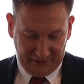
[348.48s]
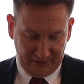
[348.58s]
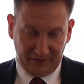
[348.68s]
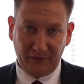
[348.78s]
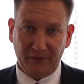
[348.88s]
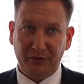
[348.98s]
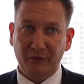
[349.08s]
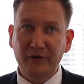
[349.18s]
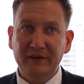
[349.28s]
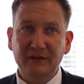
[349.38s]
The
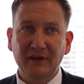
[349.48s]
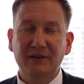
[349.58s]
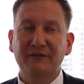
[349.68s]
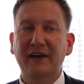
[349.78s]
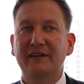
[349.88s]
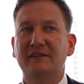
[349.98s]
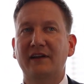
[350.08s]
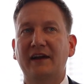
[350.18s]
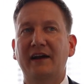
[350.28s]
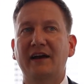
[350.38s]
third advice that
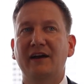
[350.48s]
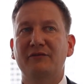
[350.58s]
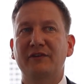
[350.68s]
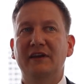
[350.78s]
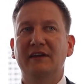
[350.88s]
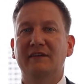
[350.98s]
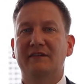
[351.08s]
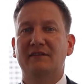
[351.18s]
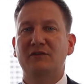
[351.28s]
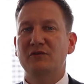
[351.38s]
I have
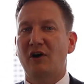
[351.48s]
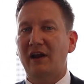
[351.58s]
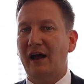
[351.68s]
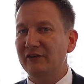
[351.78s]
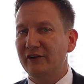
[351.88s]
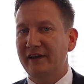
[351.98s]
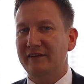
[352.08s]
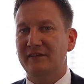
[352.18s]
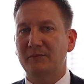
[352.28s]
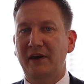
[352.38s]
is do not
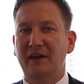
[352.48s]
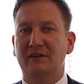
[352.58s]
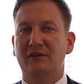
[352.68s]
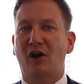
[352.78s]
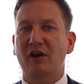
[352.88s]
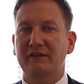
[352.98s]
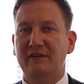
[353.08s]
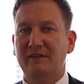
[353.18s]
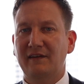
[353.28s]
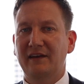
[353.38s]
underestimate
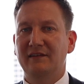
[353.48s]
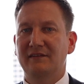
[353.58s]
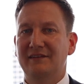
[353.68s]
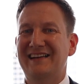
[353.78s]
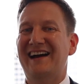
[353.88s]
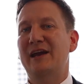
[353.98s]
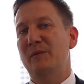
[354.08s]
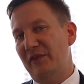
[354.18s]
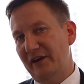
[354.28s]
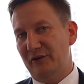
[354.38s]
costs and
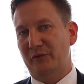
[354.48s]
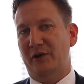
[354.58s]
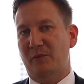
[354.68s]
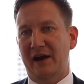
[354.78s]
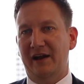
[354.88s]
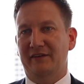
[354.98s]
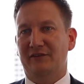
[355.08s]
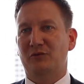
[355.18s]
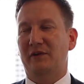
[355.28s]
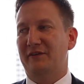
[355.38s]
time that it requires
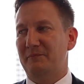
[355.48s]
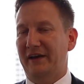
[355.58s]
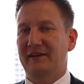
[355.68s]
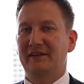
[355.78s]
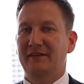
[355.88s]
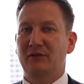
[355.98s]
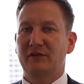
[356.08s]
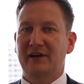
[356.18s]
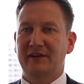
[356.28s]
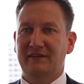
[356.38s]
to expand in the
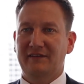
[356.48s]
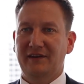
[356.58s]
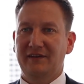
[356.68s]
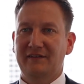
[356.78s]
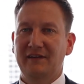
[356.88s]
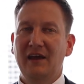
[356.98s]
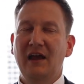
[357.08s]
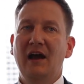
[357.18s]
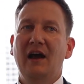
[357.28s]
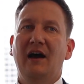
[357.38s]
United States.
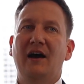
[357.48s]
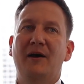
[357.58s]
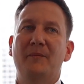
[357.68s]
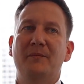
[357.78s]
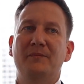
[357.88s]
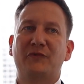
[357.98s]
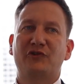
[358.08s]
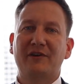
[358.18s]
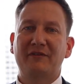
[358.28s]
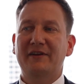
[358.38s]

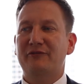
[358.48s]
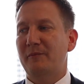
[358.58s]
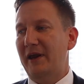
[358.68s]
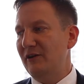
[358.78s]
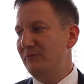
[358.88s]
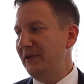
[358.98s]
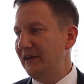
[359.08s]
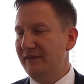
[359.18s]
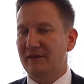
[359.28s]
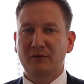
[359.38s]
Traveling from A to
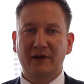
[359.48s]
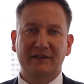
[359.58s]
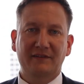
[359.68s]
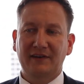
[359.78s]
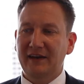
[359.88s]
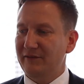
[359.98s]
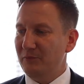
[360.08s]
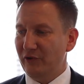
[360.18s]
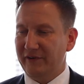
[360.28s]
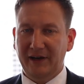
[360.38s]
B in the US takes
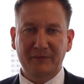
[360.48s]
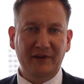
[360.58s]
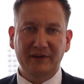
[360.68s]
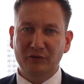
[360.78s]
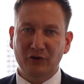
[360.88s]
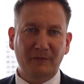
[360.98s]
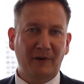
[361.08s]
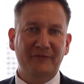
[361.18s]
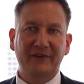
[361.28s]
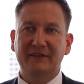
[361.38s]
more time than in Europe,
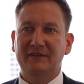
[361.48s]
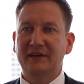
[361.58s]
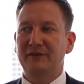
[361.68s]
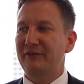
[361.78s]
obviously.